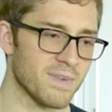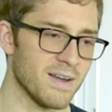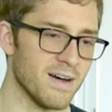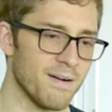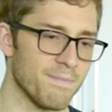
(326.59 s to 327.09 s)

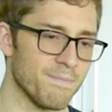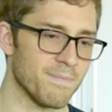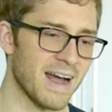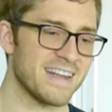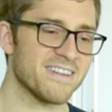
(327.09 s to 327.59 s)
Um,
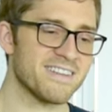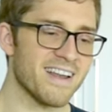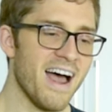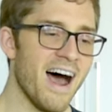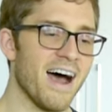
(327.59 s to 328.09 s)
I
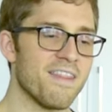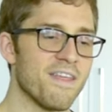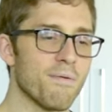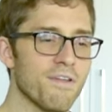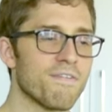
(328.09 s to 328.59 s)
just, I,
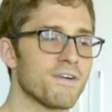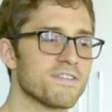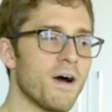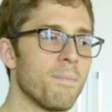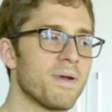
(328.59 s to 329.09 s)
they were the
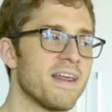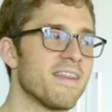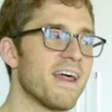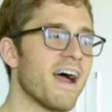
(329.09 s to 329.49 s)
first company that